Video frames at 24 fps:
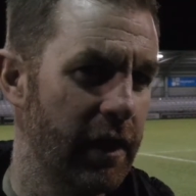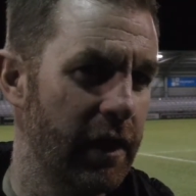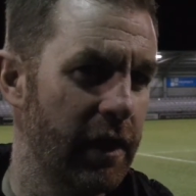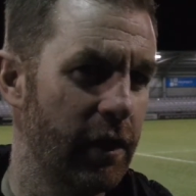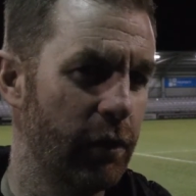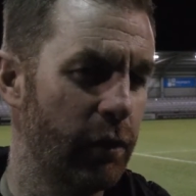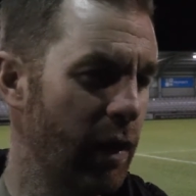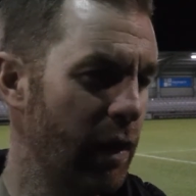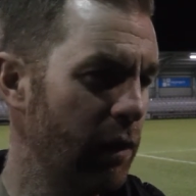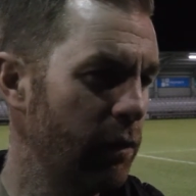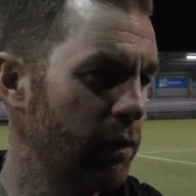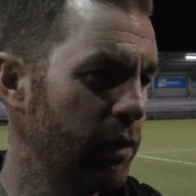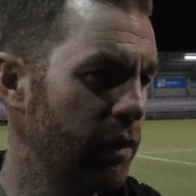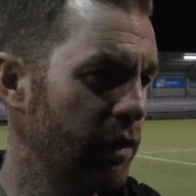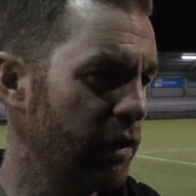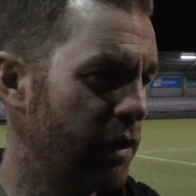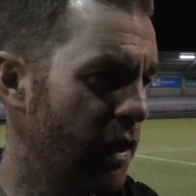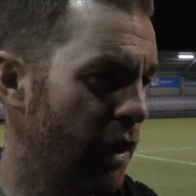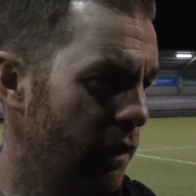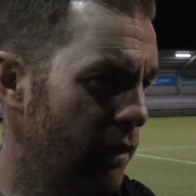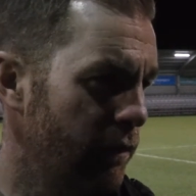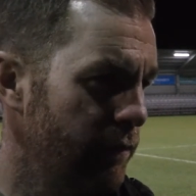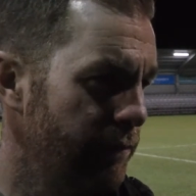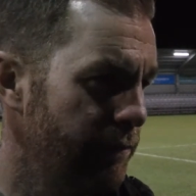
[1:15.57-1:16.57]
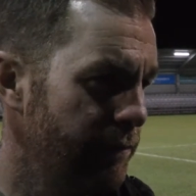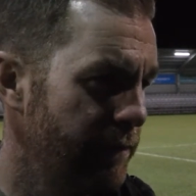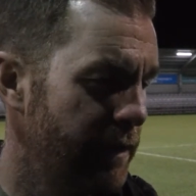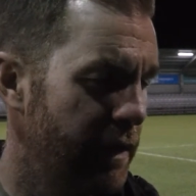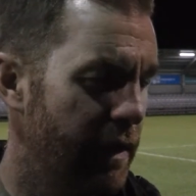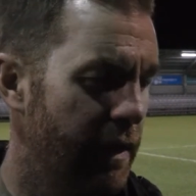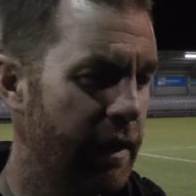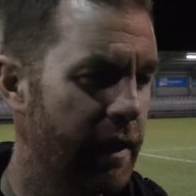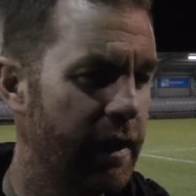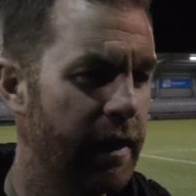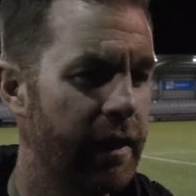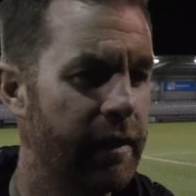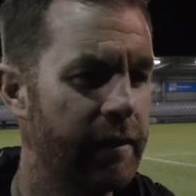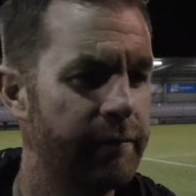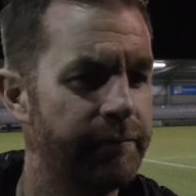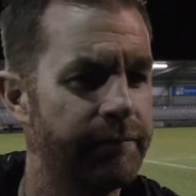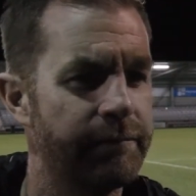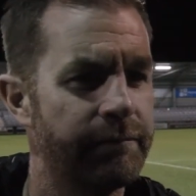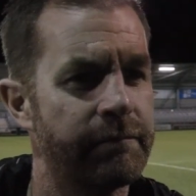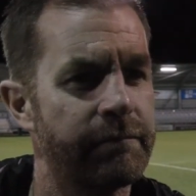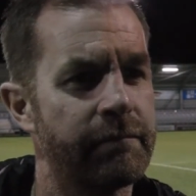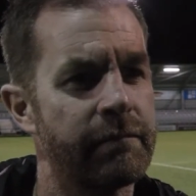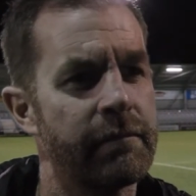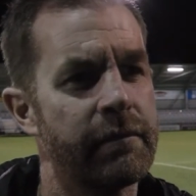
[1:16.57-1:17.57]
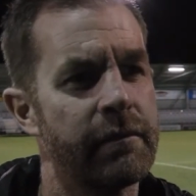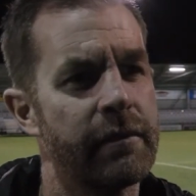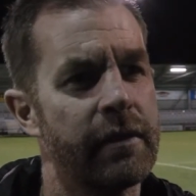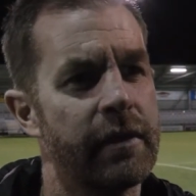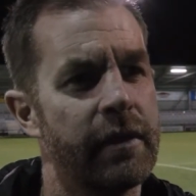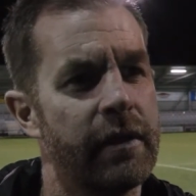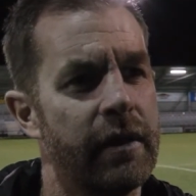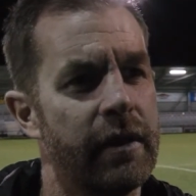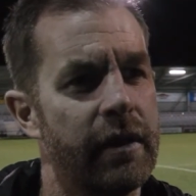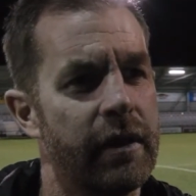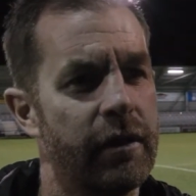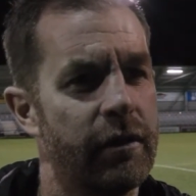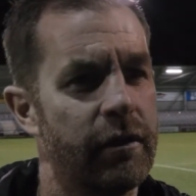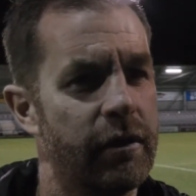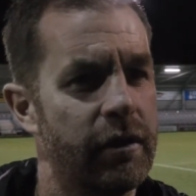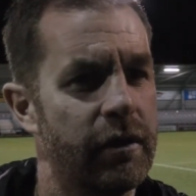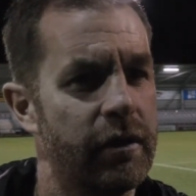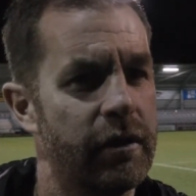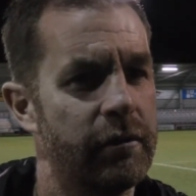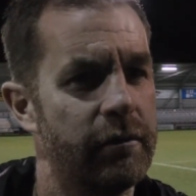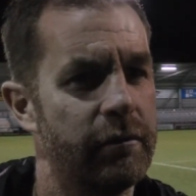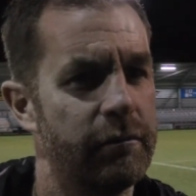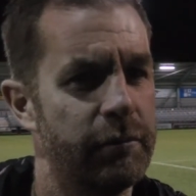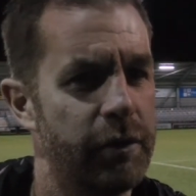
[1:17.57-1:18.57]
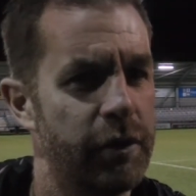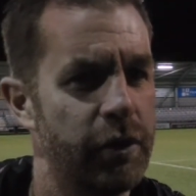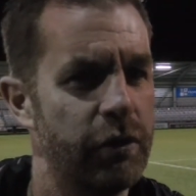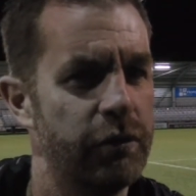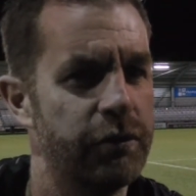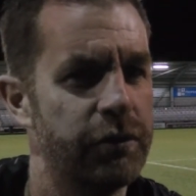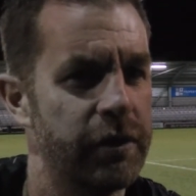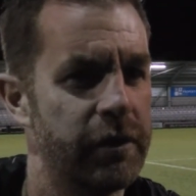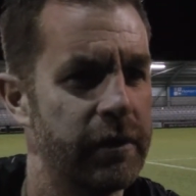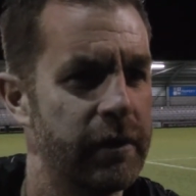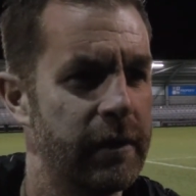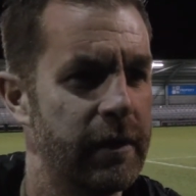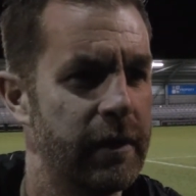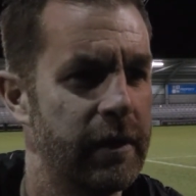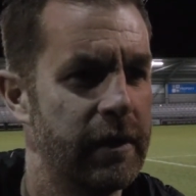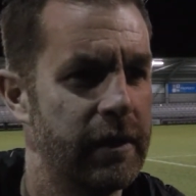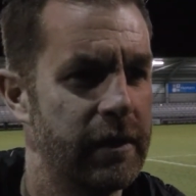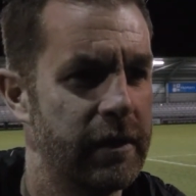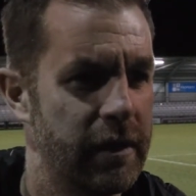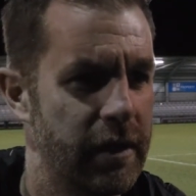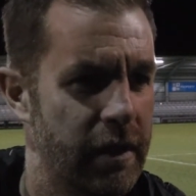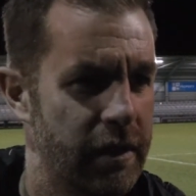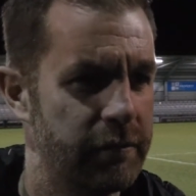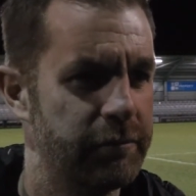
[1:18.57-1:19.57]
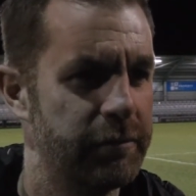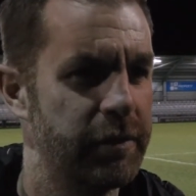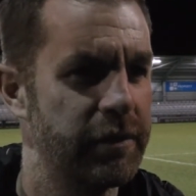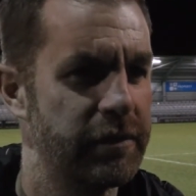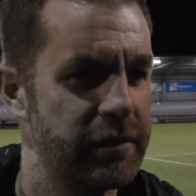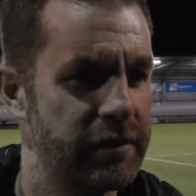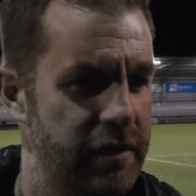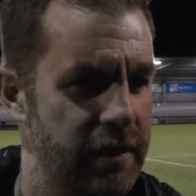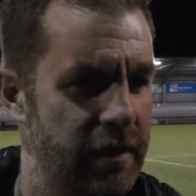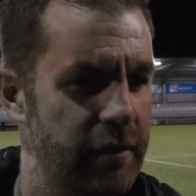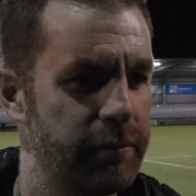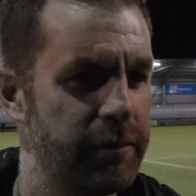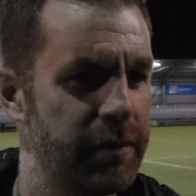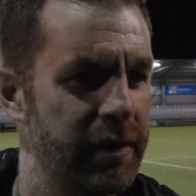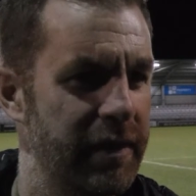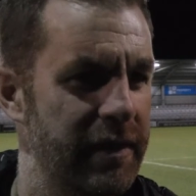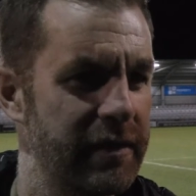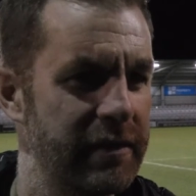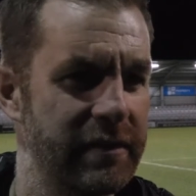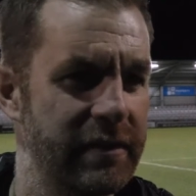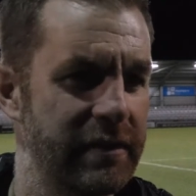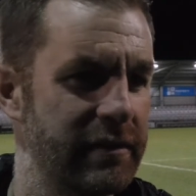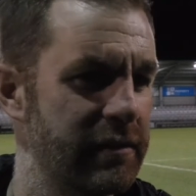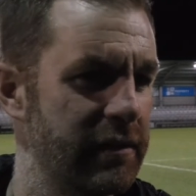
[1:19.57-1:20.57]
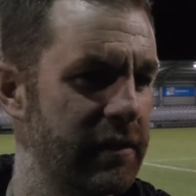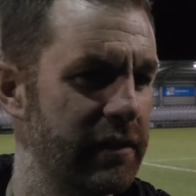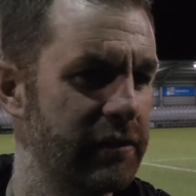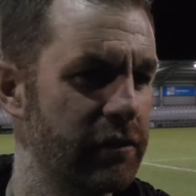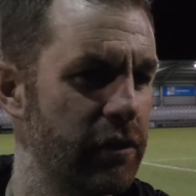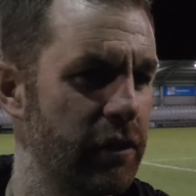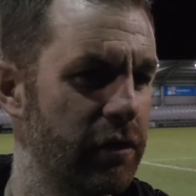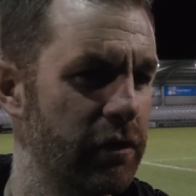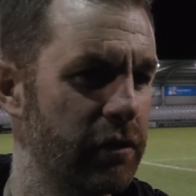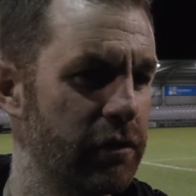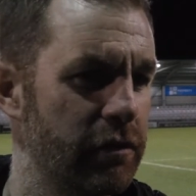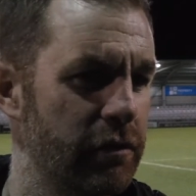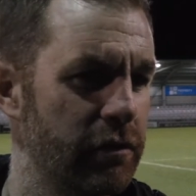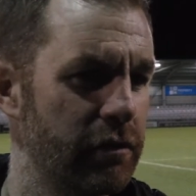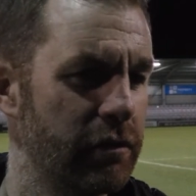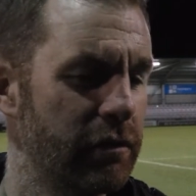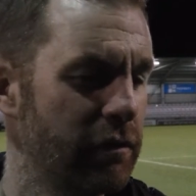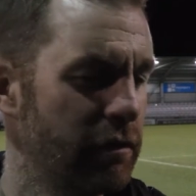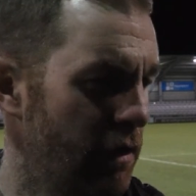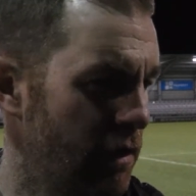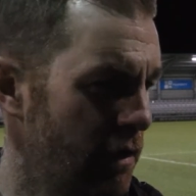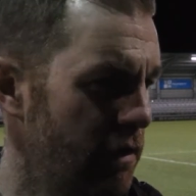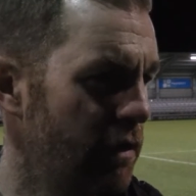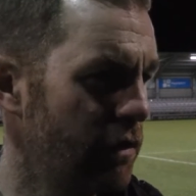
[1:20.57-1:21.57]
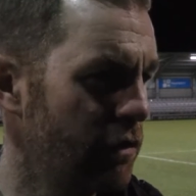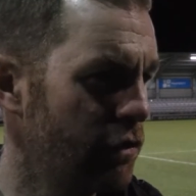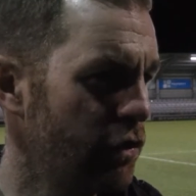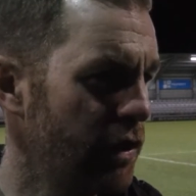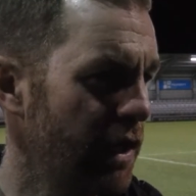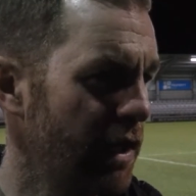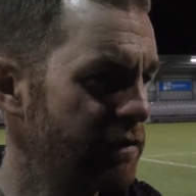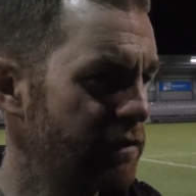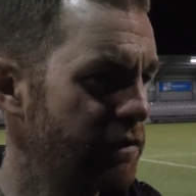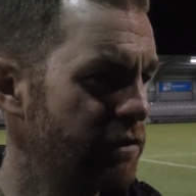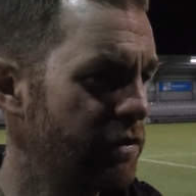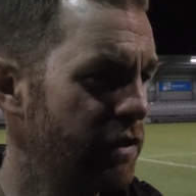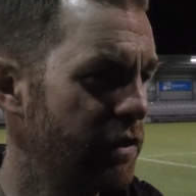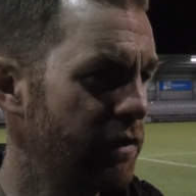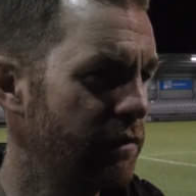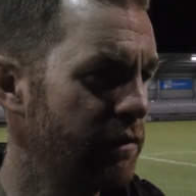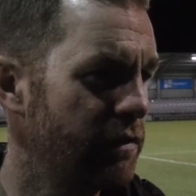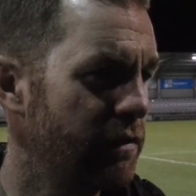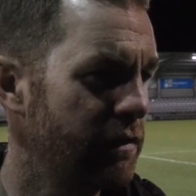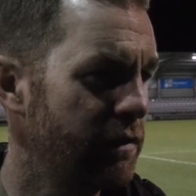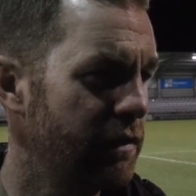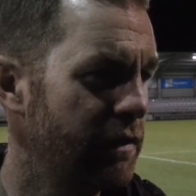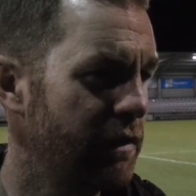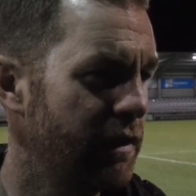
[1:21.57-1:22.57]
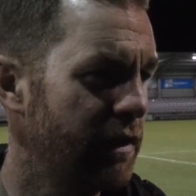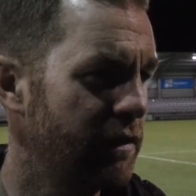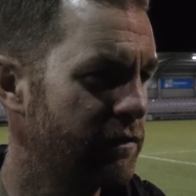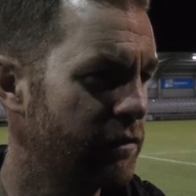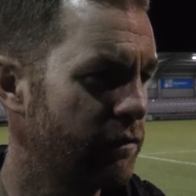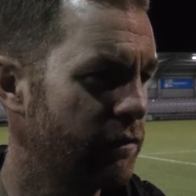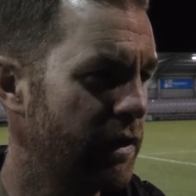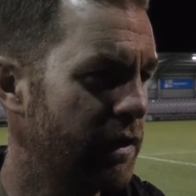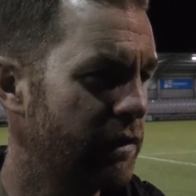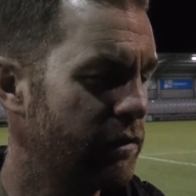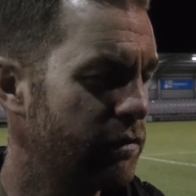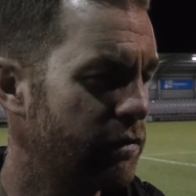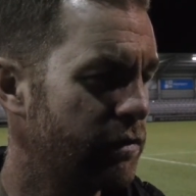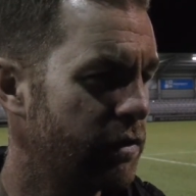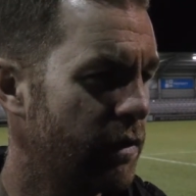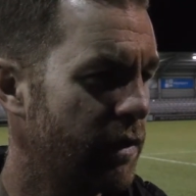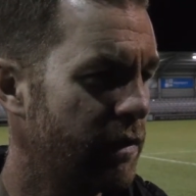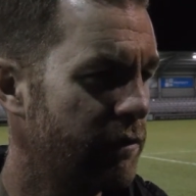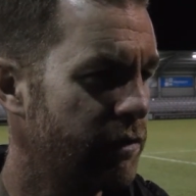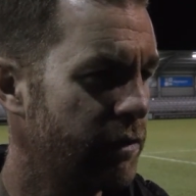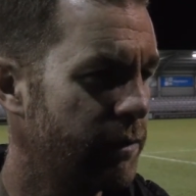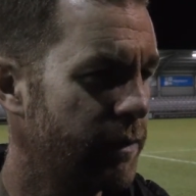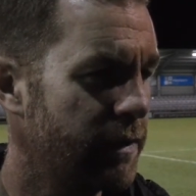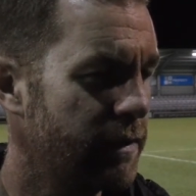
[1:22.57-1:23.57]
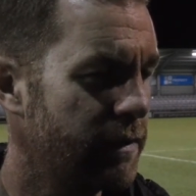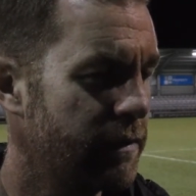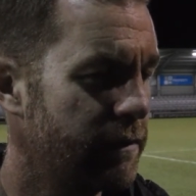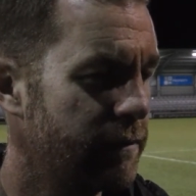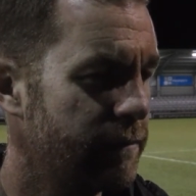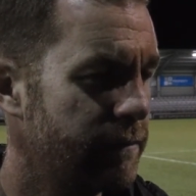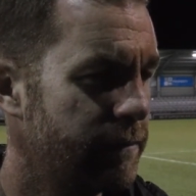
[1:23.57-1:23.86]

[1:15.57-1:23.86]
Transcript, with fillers: a well worked goal um, a, a move, and no, but uh, please, he's, he's got a good attitude and he has a really good go every week.